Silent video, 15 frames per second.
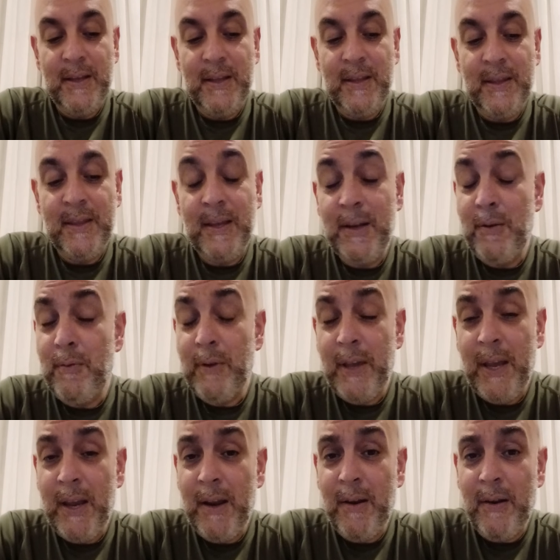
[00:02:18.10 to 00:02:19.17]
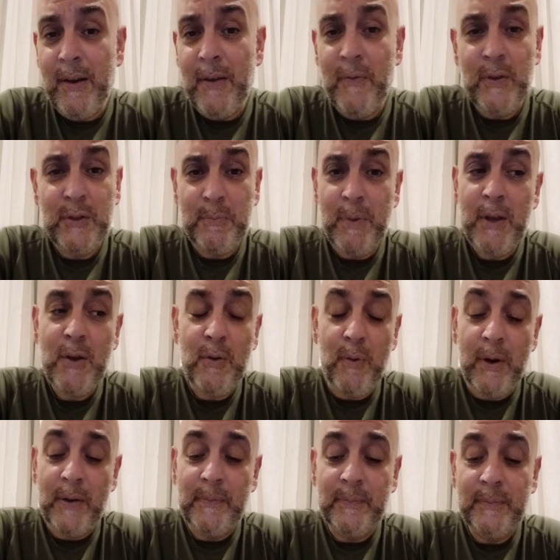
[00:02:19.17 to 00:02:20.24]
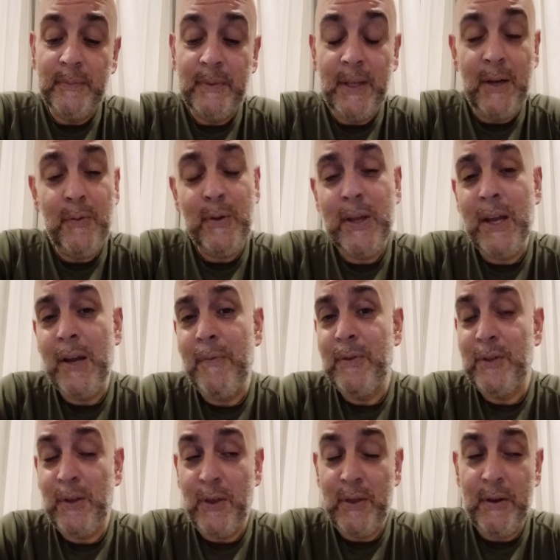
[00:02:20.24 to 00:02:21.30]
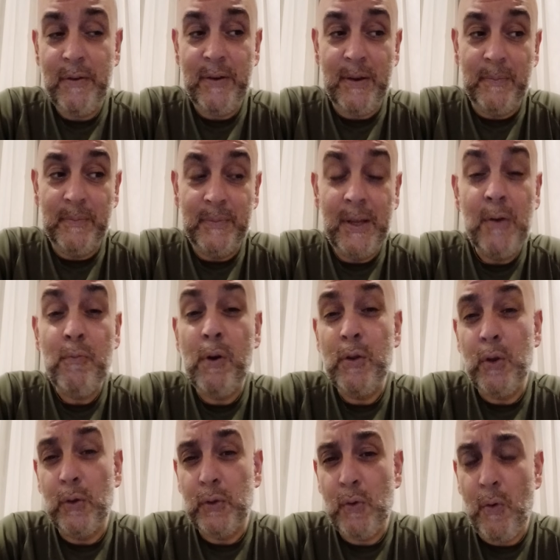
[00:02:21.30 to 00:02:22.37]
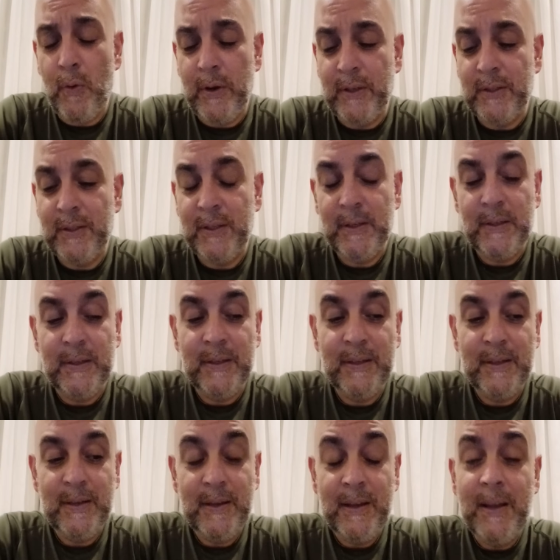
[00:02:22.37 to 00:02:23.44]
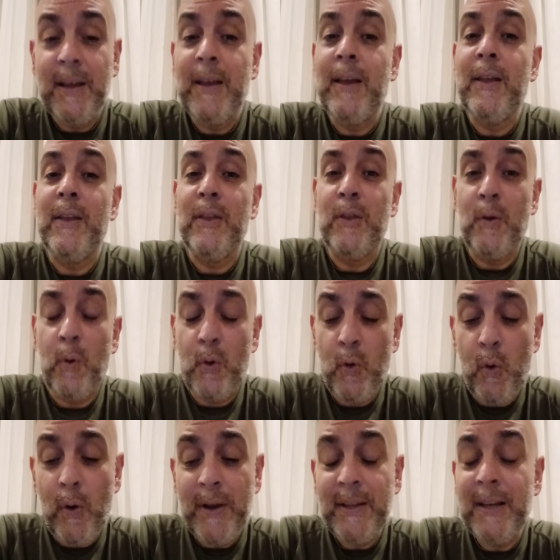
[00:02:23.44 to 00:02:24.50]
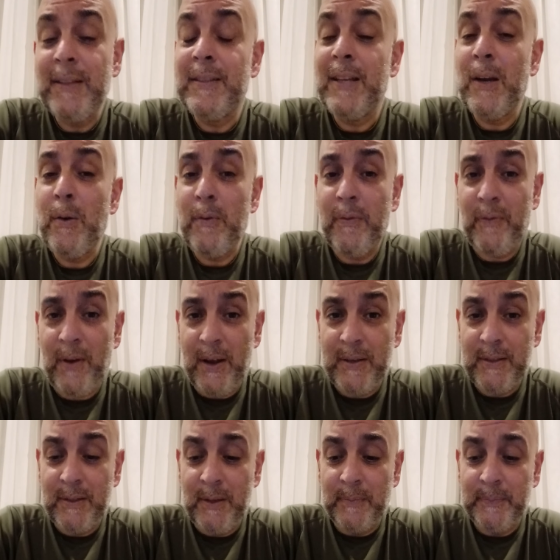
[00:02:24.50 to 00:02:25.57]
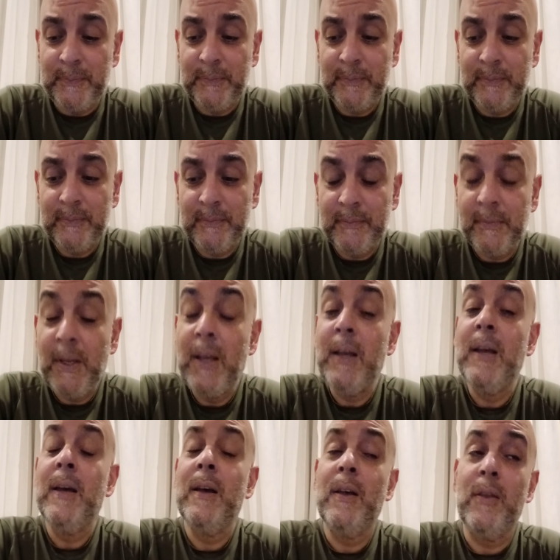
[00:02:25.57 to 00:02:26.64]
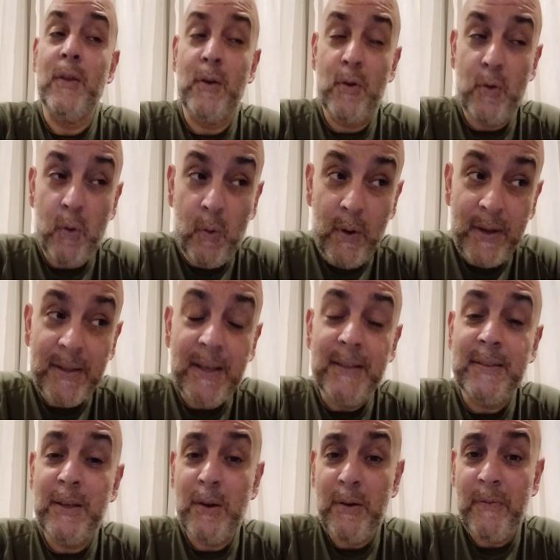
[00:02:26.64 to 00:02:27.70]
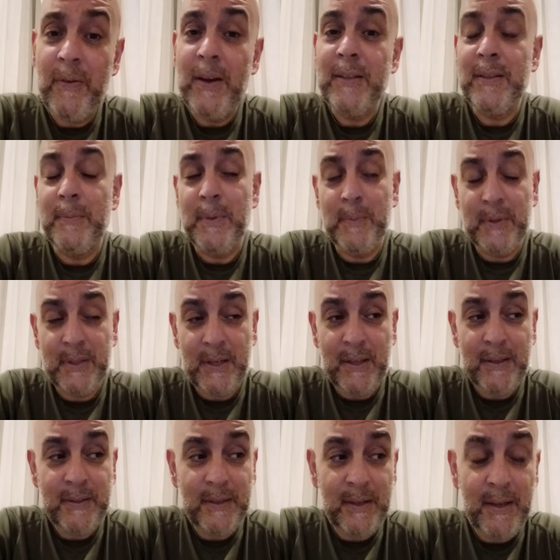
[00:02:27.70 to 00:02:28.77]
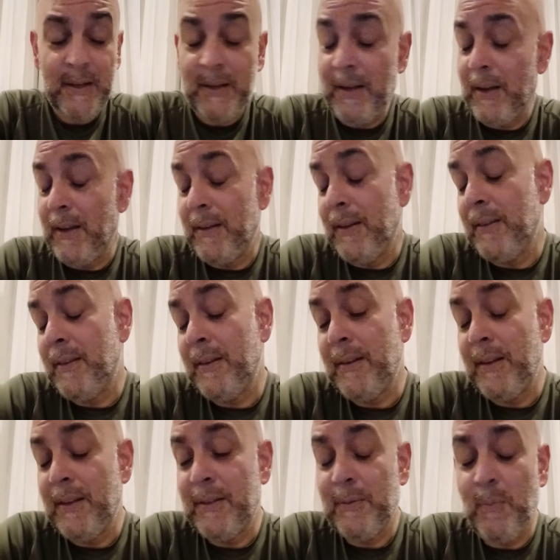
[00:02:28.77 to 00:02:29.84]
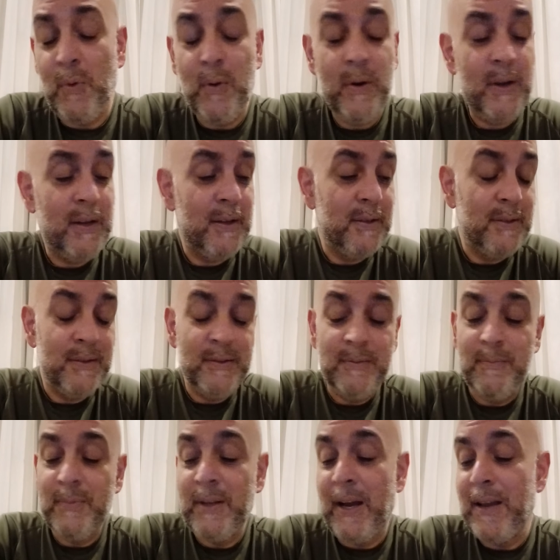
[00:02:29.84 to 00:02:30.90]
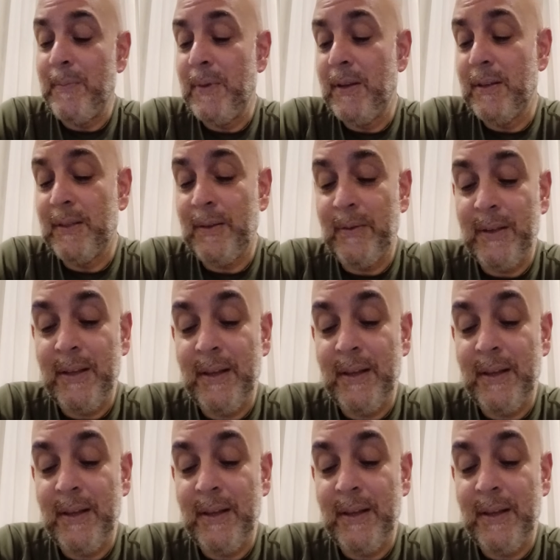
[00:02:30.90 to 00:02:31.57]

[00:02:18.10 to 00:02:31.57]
They don't care if it's Bitcoin. They don't care if it's Ethereum. They run those coins. The coin that terrifies them, the coin that terrifies them, I'm going to say this again, and I got nothing against Morgan and Diamond and stuff like